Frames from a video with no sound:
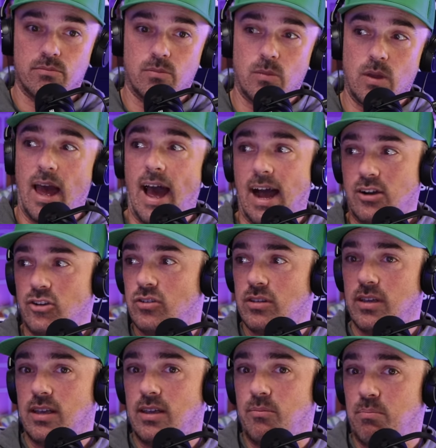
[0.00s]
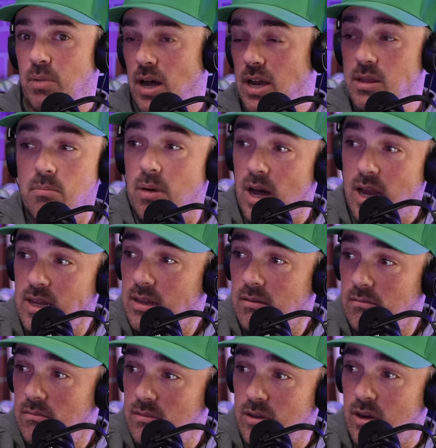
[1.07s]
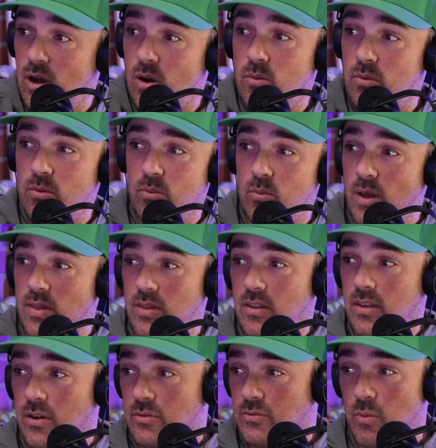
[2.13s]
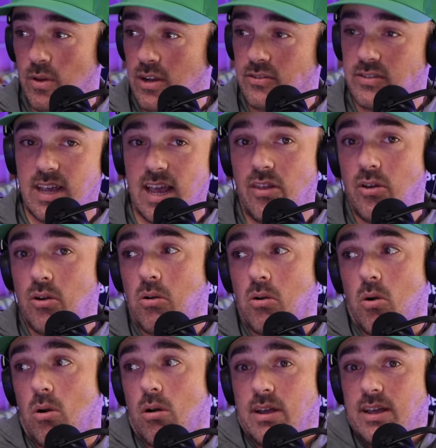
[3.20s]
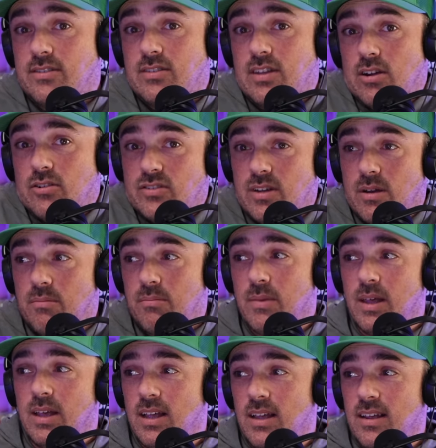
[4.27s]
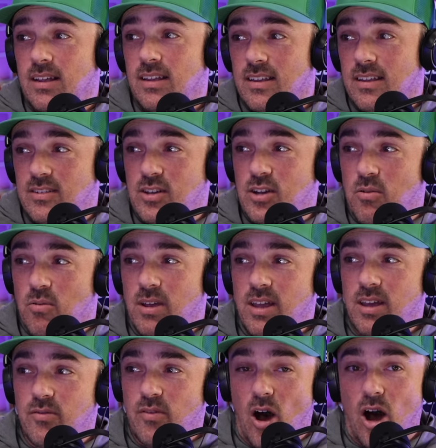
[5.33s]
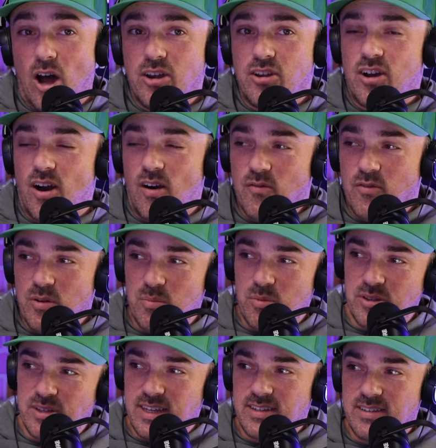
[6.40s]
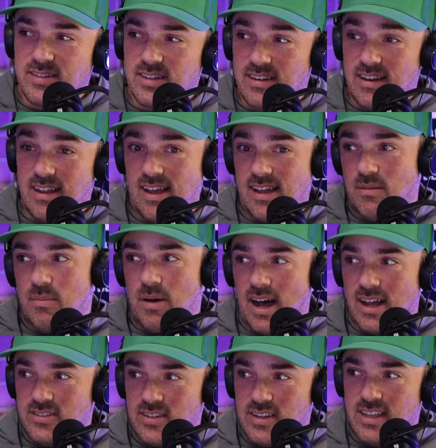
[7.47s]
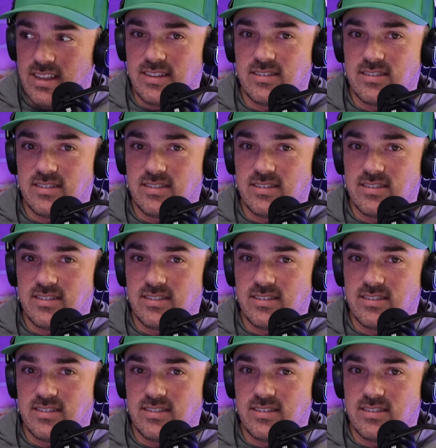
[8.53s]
actually buddy buddy. You know when you know when mm -hmm. they're mm-hmm. together, or is there some degree of uncomfortableness and animosity that's